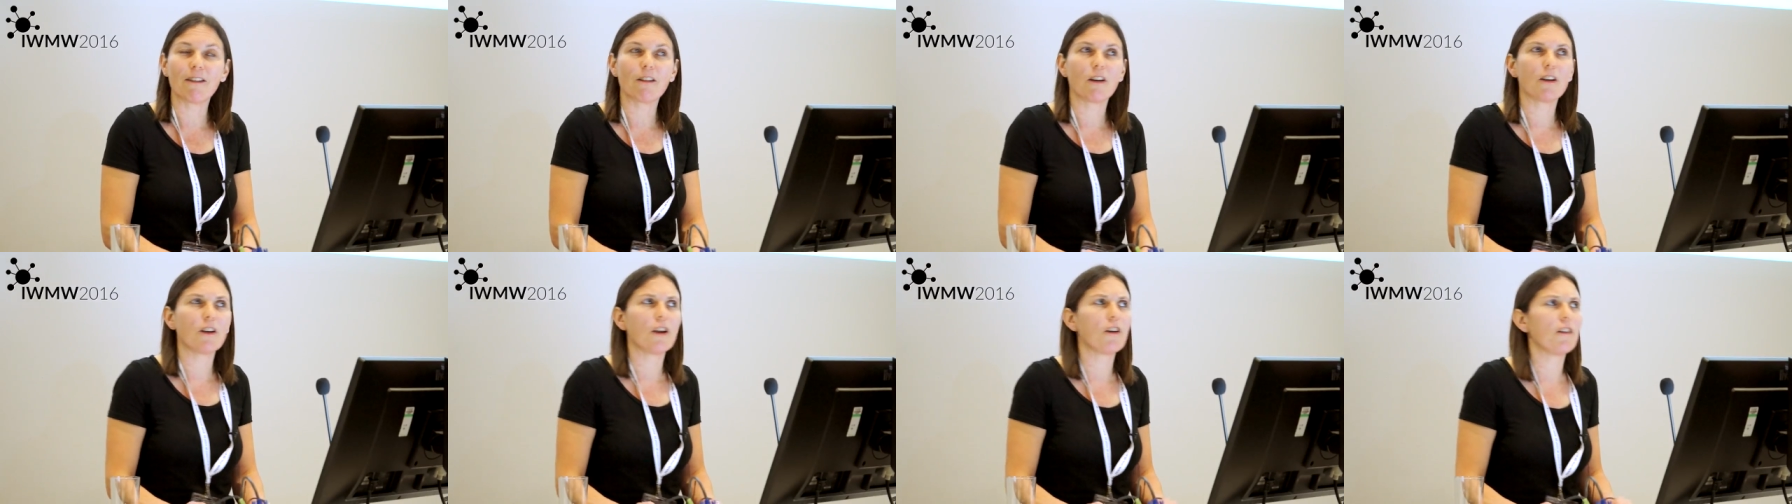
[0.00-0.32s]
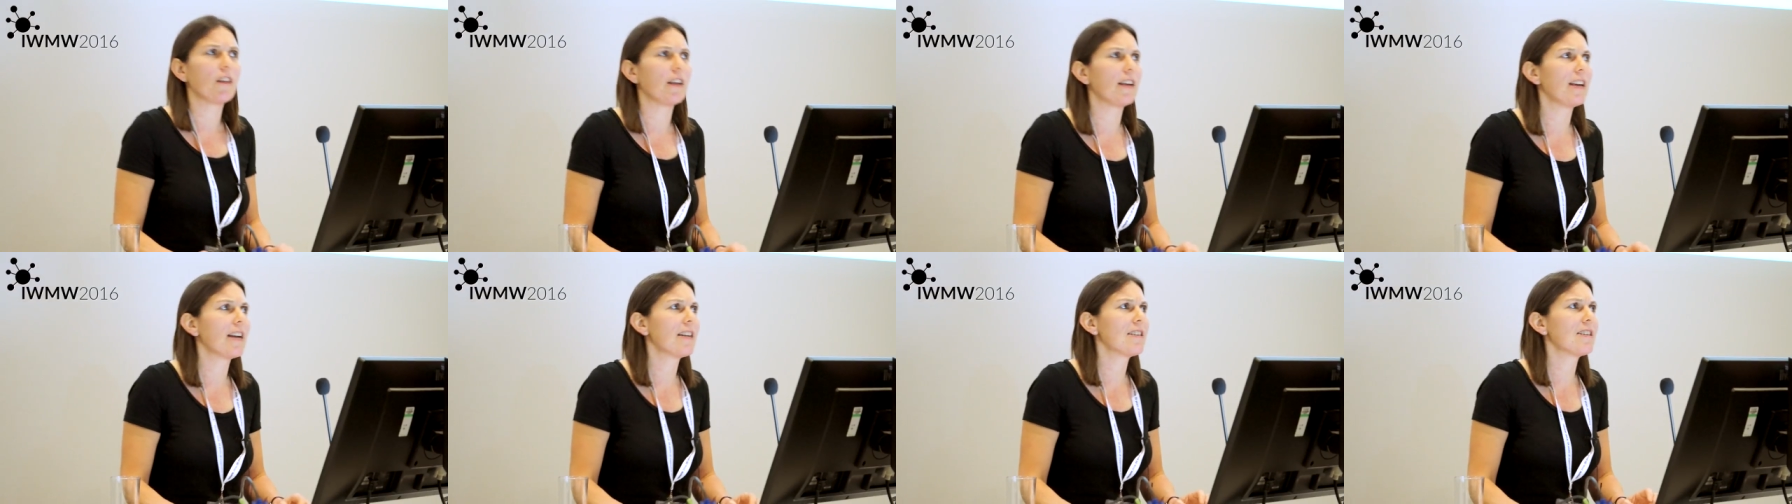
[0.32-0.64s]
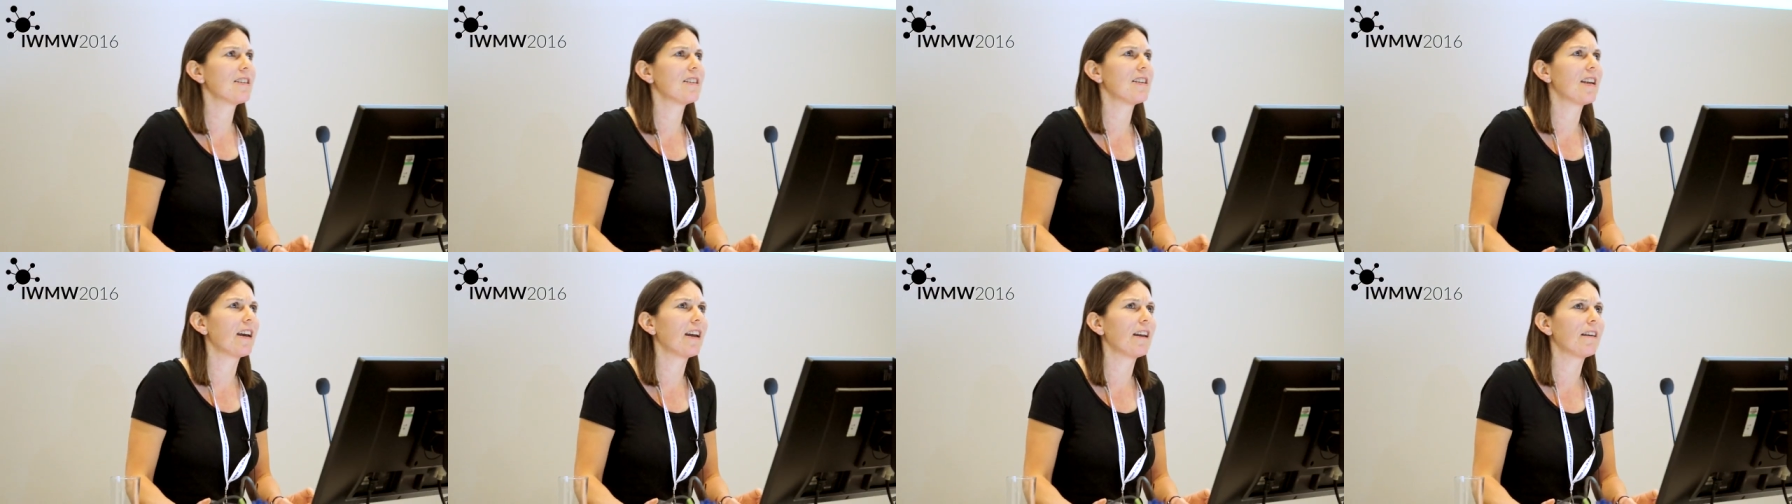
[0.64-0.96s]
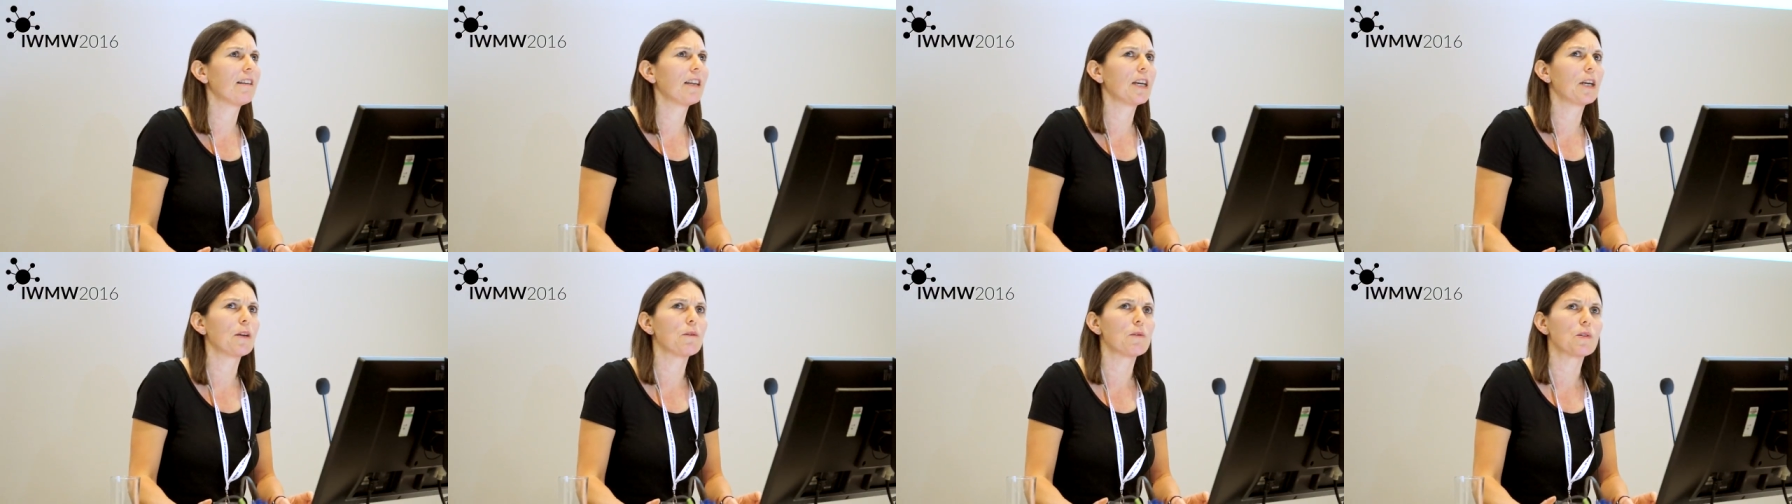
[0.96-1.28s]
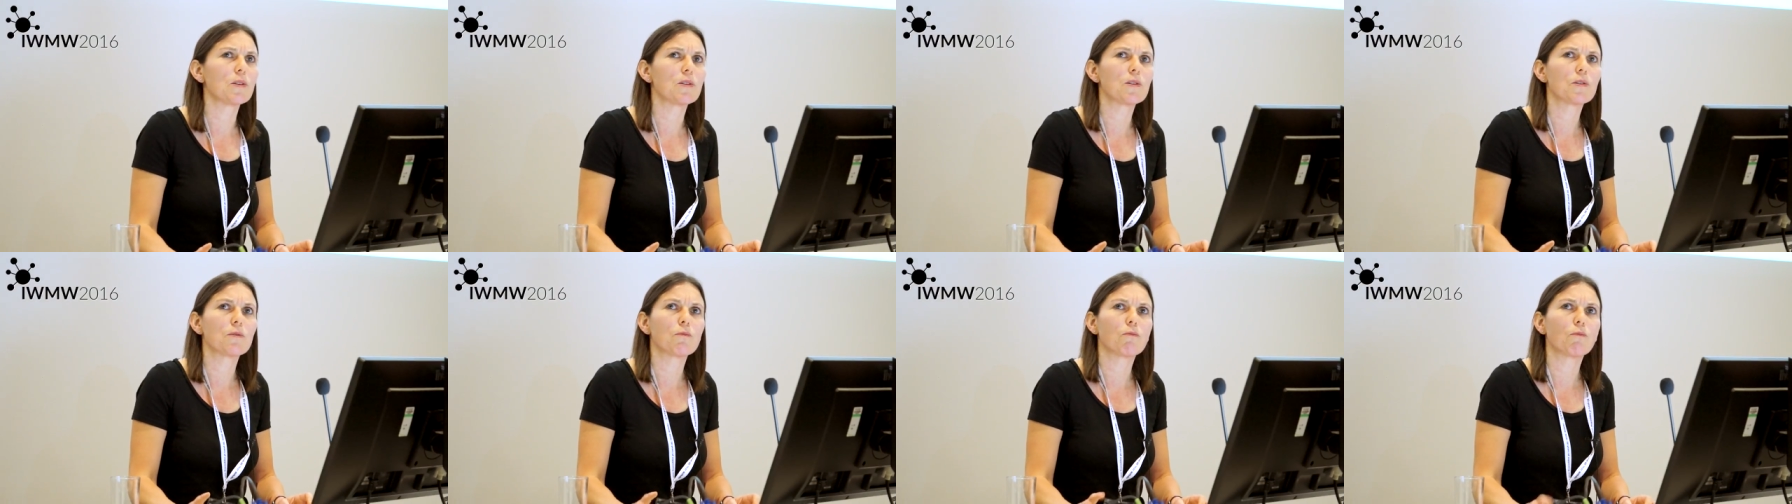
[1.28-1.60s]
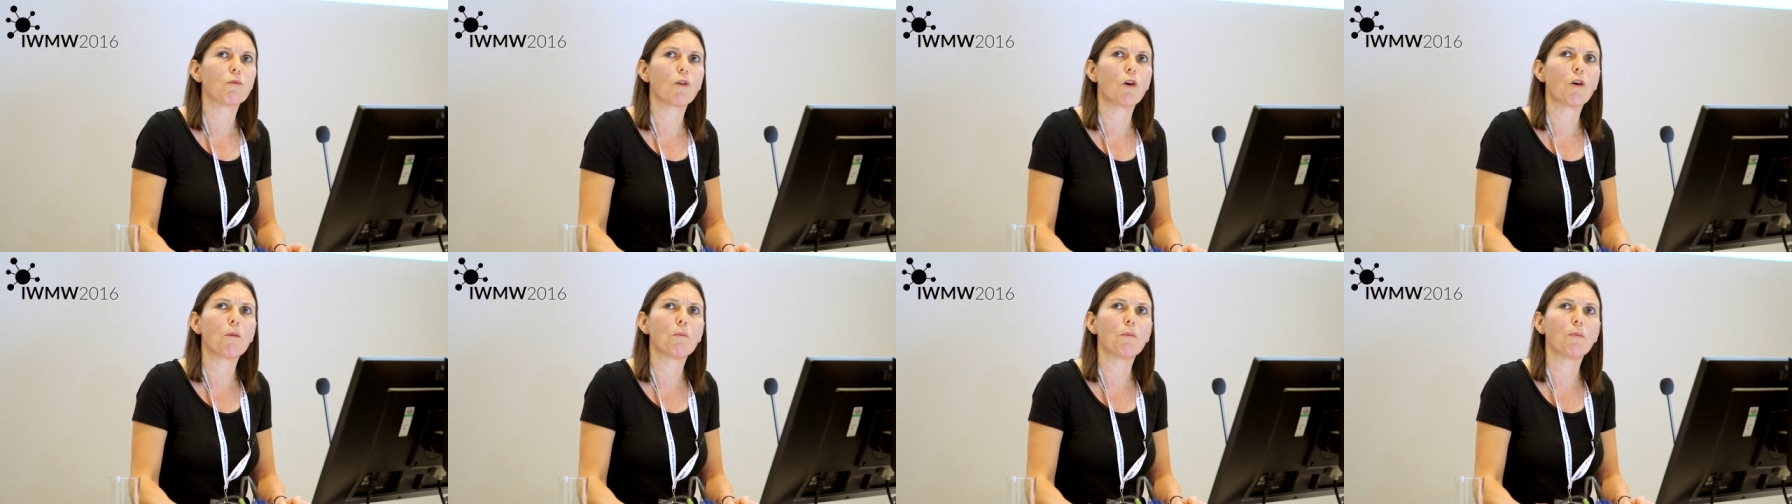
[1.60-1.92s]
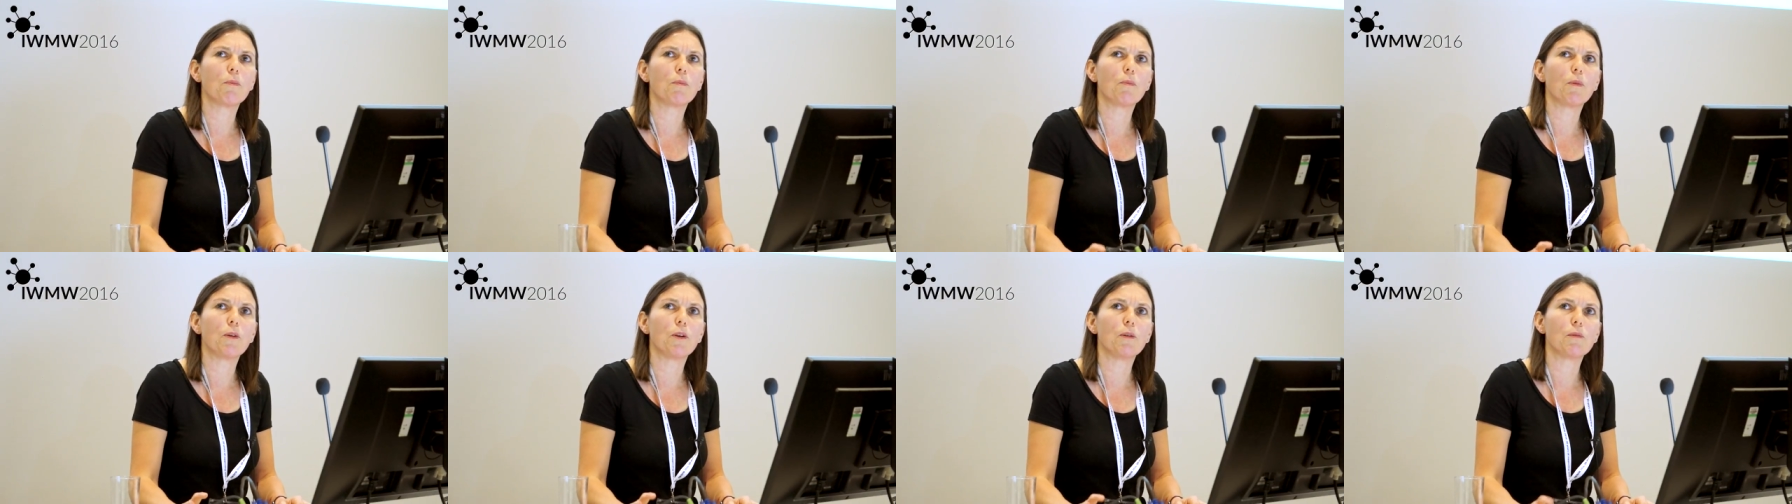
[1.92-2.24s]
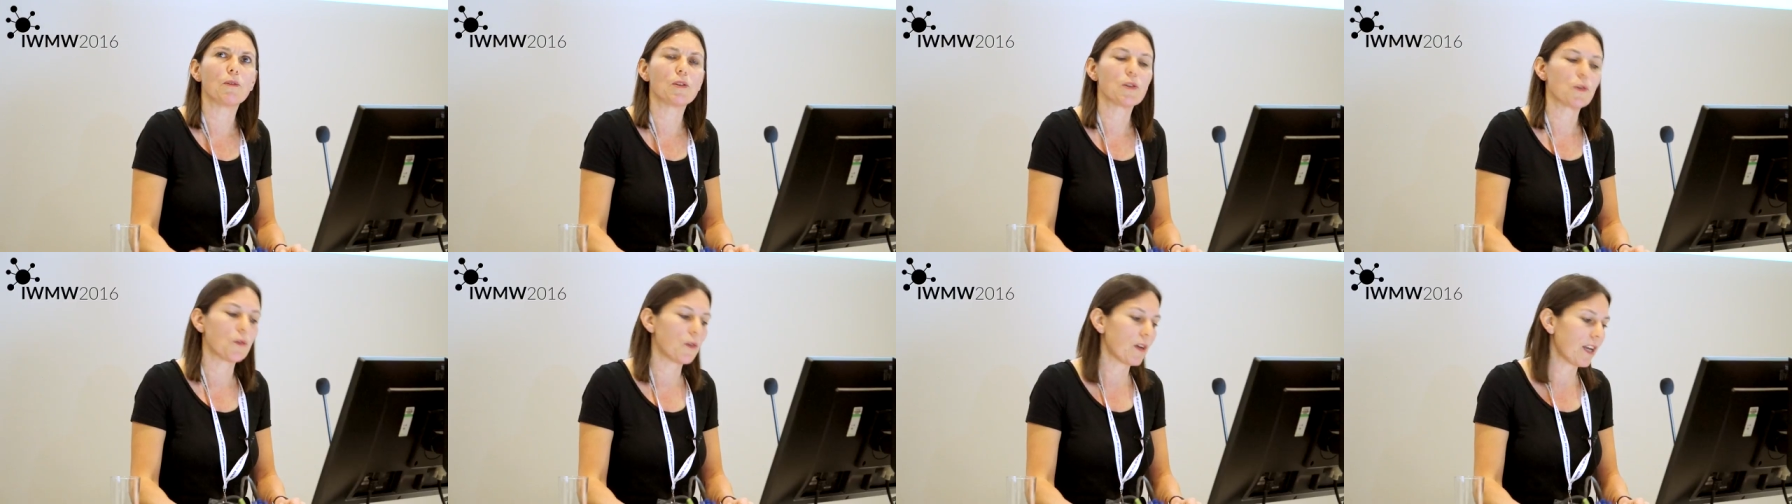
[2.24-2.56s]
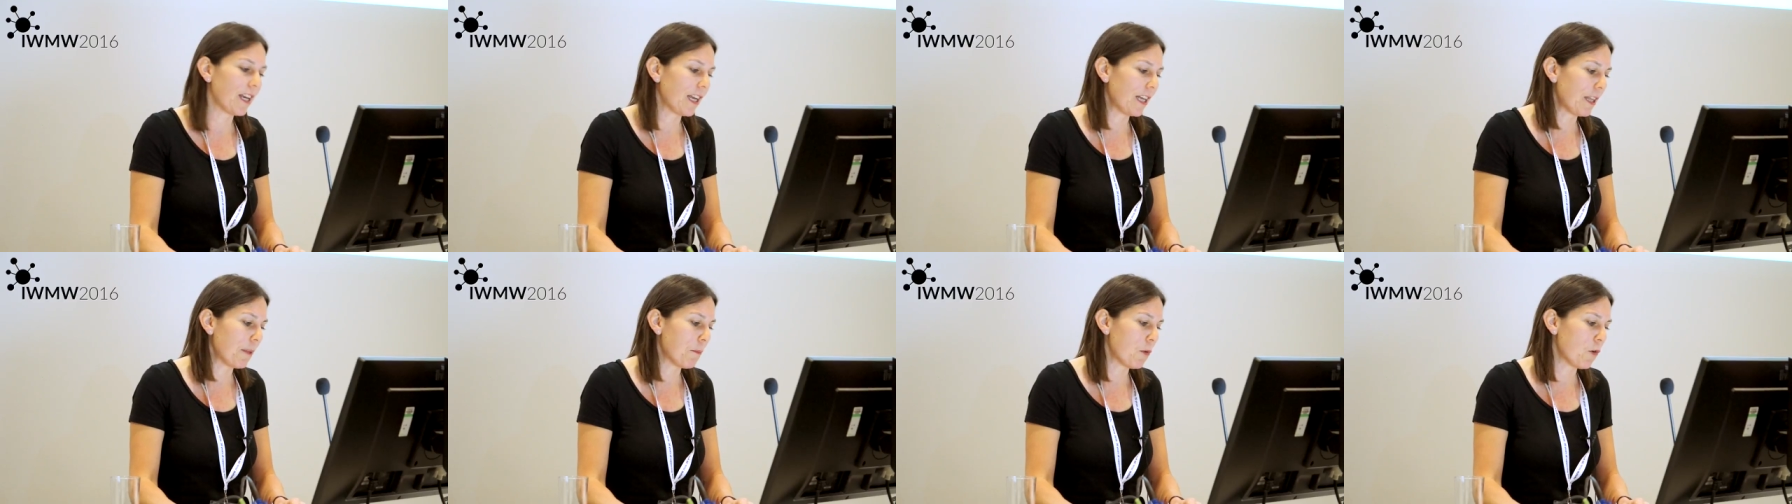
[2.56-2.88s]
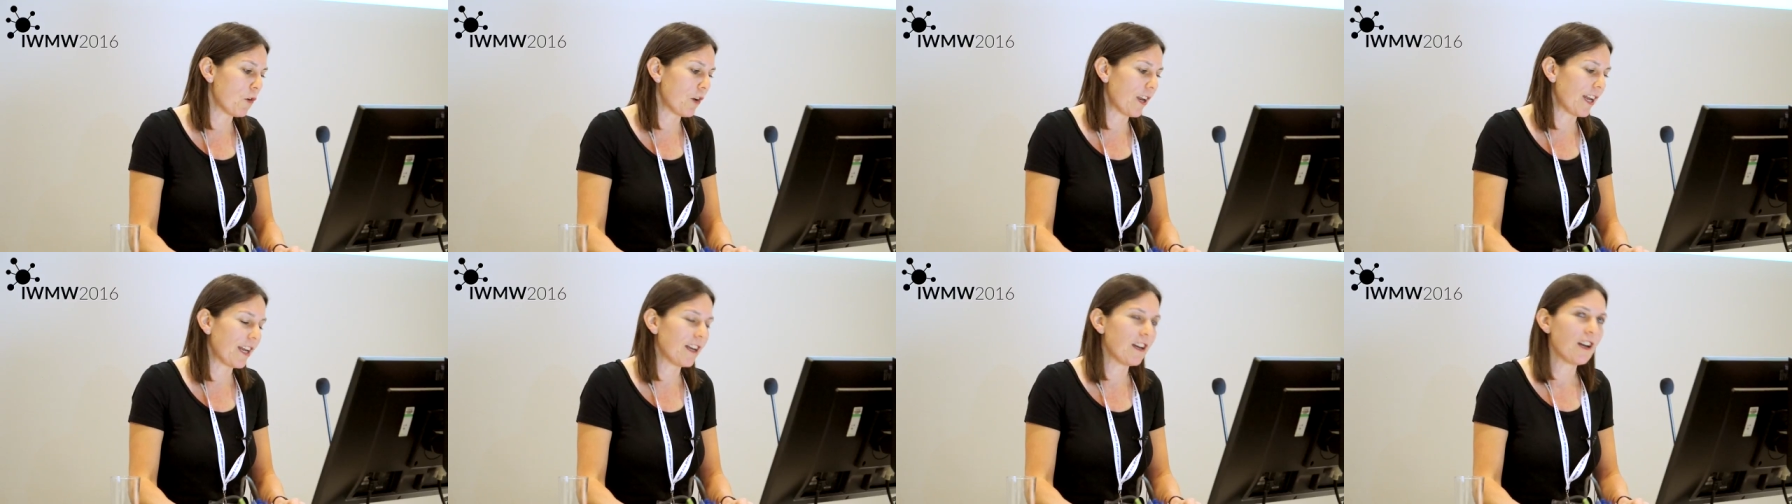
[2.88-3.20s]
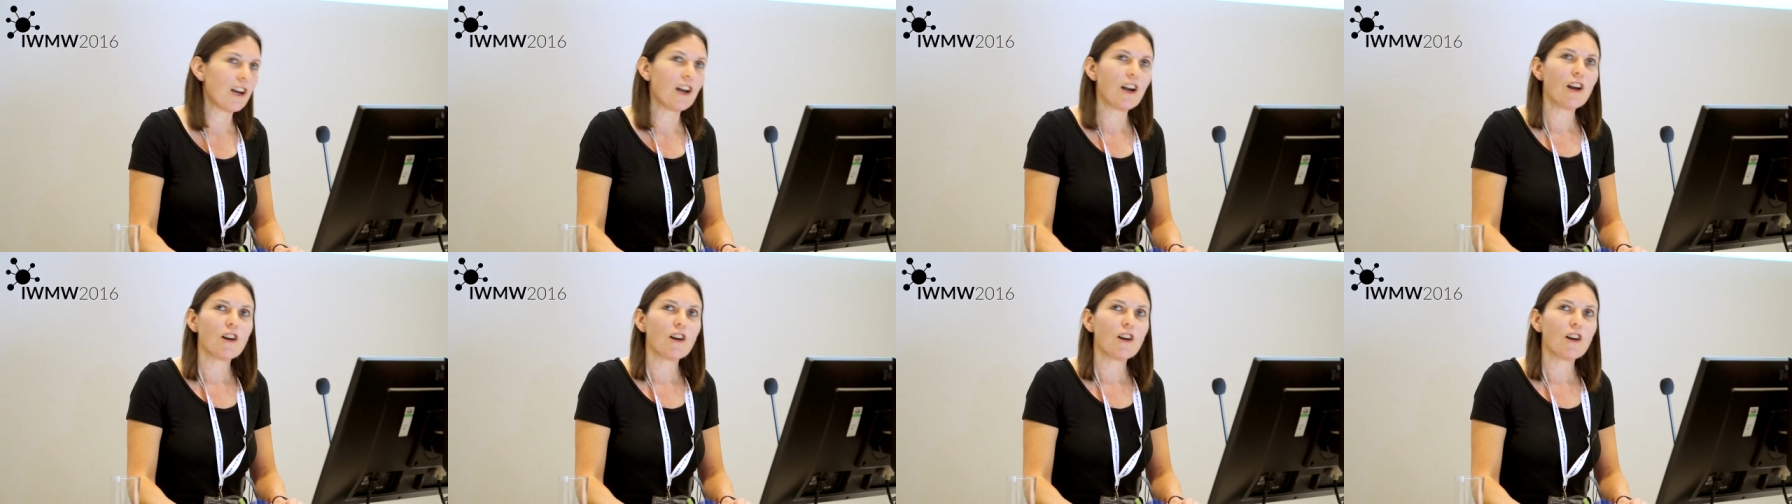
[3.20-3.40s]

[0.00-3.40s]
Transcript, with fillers: And I know that yesterday, I think it was Rob who was talking in the morning,